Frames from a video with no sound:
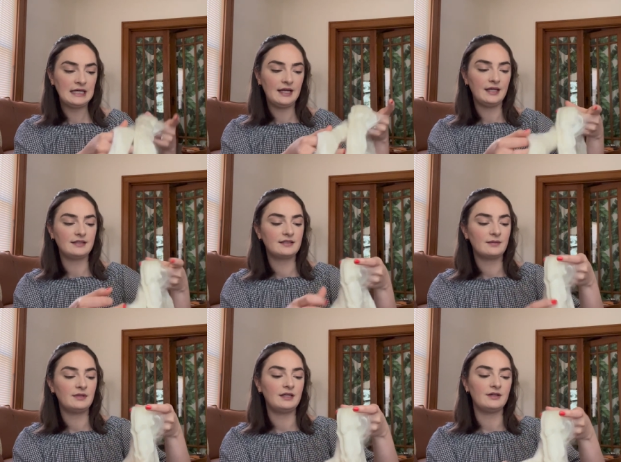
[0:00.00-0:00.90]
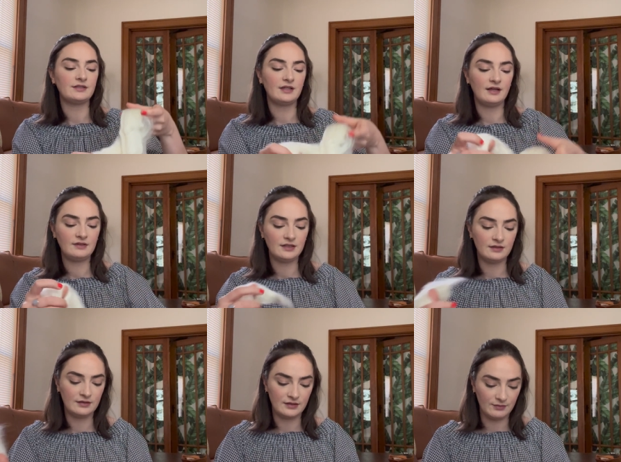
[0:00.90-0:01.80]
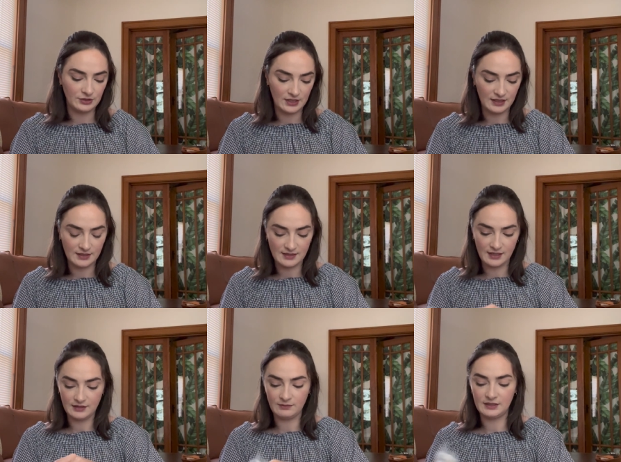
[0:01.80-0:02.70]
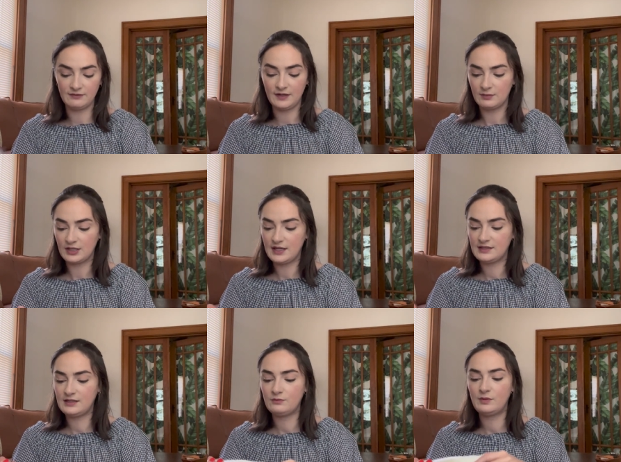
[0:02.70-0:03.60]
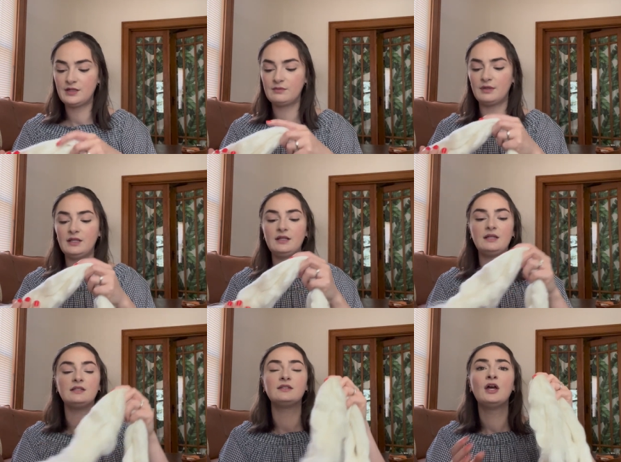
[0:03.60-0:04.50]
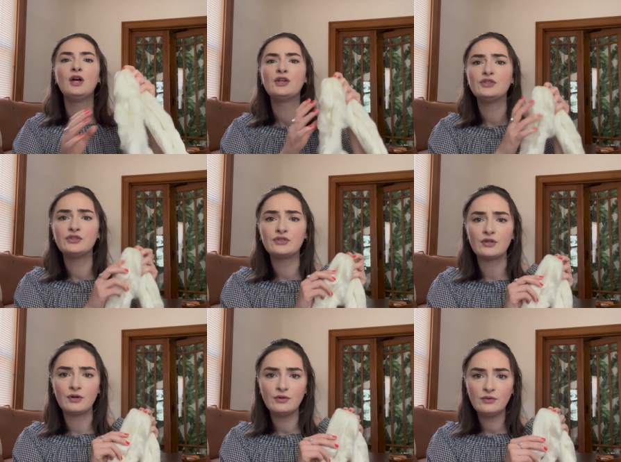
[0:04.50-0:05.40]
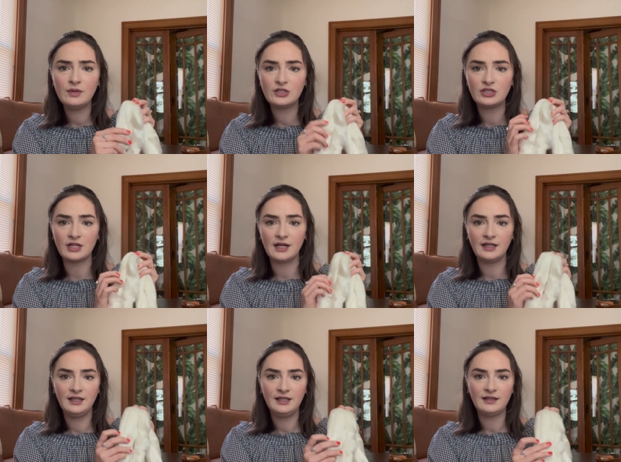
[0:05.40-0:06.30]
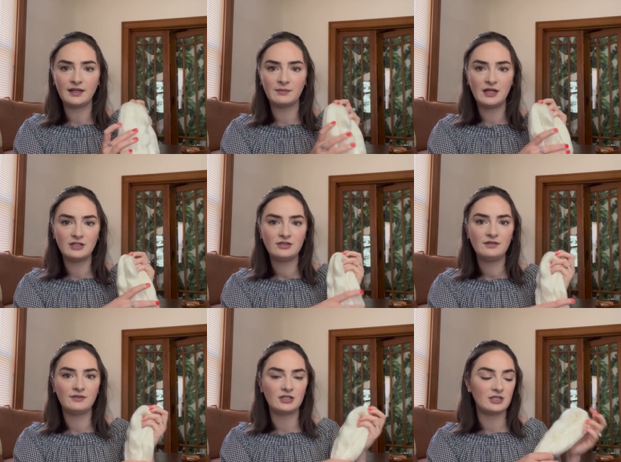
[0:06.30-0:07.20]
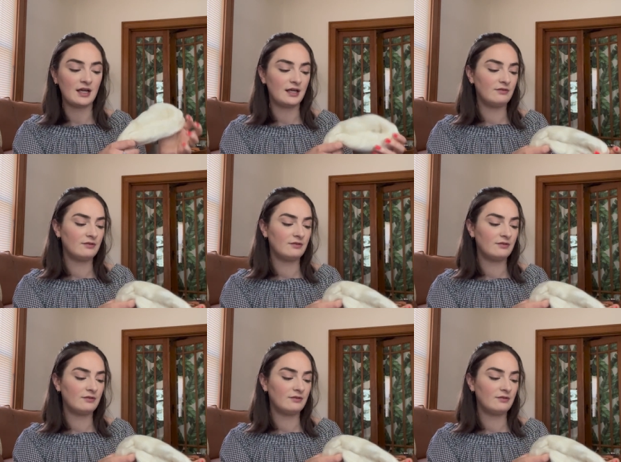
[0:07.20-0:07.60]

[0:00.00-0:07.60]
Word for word: and something else. I'll have to double check exactly what the fiber content was, but it is so shiny. Like I'm not sure if the shine